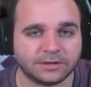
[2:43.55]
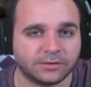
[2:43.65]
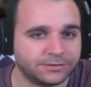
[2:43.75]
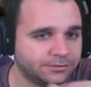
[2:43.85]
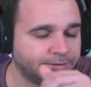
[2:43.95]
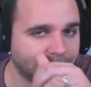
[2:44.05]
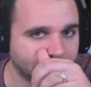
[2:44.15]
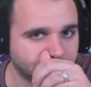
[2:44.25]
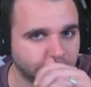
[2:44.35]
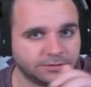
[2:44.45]
go into your
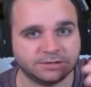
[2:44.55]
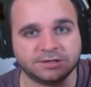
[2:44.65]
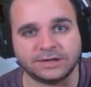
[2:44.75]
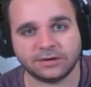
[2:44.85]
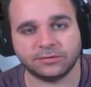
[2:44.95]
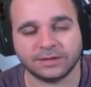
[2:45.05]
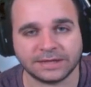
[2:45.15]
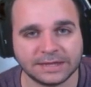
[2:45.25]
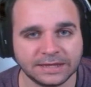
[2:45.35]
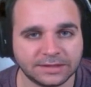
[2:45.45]
account storage, get all the
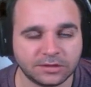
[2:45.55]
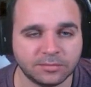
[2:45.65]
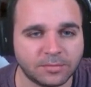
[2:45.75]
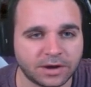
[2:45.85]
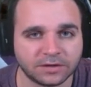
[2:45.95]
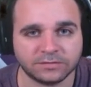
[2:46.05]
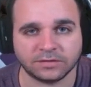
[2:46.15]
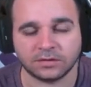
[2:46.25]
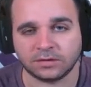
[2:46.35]
gear that you might have